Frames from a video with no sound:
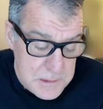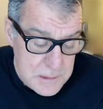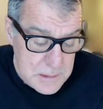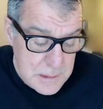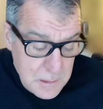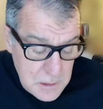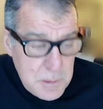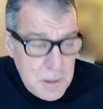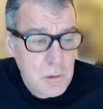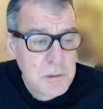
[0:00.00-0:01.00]
is the
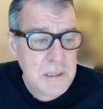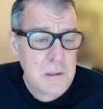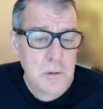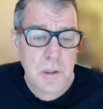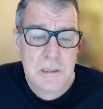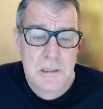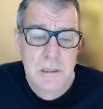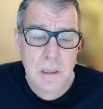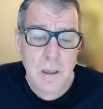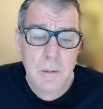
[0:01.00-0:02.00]
Aspergillosis Trust.
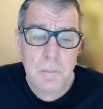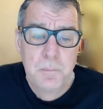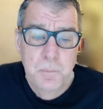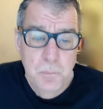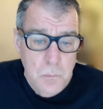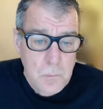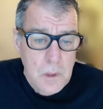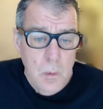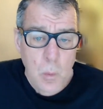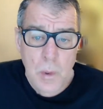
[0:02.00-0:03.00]

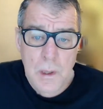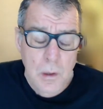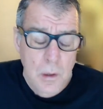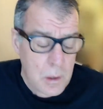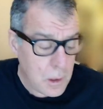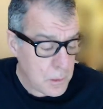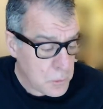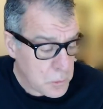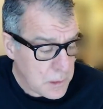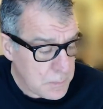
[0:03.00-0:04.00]
We are
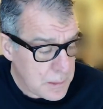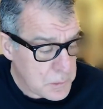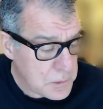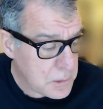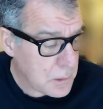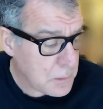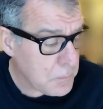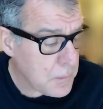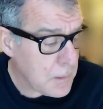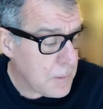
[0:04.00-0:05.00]
talking about
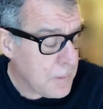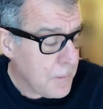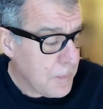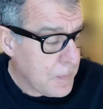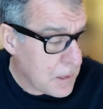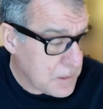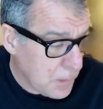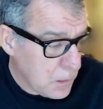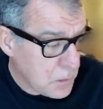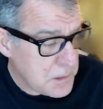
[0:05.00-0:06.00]

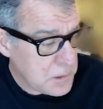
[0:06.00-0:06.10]
aspergillosis